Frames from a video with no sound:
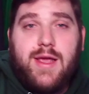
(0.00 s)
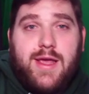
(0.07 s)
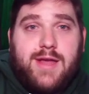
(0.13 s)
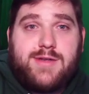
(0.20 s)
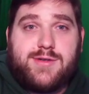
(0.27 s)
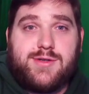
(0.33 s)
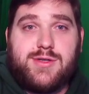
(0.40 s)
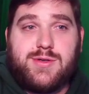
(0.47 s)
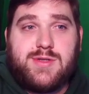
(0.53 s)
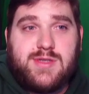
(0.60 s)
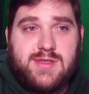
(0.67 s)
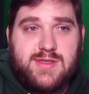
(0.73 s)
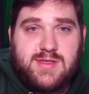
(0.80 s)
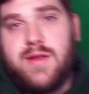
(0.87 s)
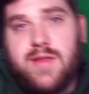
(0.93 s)

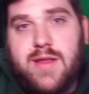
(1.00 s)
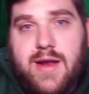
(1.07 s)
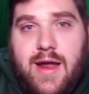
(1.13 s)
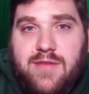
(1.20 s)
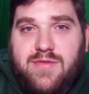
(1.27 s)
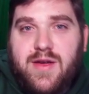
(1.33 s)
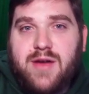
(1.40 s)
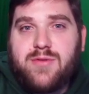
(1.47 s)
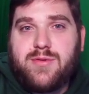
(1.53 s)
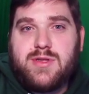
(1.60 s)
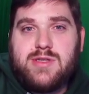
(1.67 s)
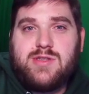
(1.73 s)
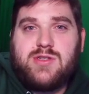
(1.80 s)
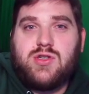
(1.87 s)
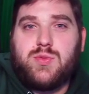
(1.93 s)
introduces that I found
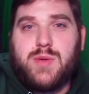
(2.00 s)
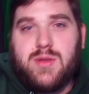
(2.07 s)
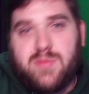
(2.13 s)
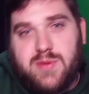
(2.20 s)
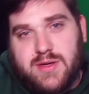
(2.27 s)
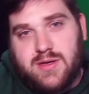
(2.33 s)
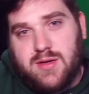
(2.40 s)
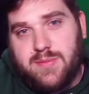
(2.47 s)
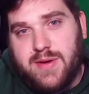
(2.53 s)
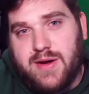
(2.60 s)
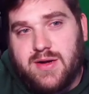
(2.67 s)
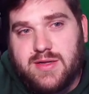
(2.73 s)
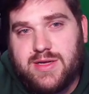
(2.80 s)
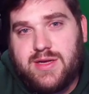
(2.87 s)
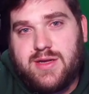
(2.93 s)
really stupid, but
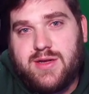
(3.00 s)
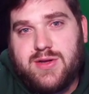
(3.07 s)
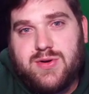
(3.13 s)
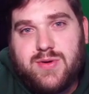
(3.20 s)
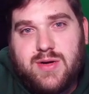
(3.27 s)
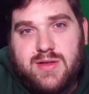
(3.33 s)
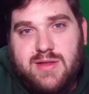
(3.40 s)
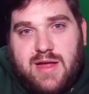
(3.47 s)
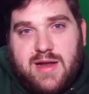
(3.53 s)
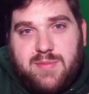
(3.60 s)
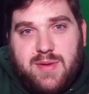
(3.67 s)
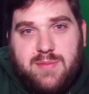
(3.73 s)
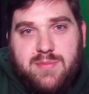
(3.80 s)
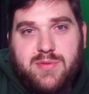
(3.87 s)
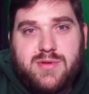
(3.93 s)
apparently, you know, a lot of
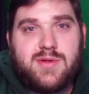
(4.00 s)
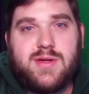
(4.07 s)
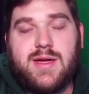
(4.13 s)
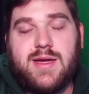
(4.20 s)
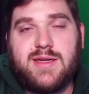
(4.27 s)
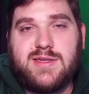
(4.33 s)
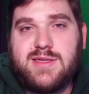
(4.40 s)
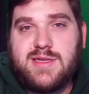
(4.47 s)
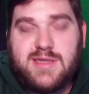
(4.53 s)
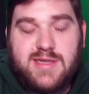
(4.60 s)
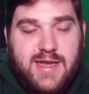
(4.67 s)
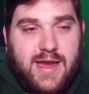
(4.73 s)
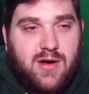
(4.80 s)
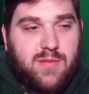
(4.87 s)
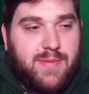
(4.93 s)
people didn't
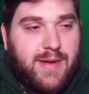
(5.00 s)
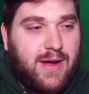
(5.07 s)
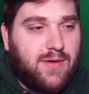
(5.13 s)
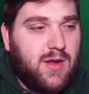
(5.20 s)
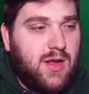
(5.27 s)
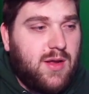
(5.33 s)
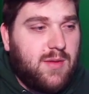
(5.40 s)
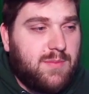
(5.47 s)
care about.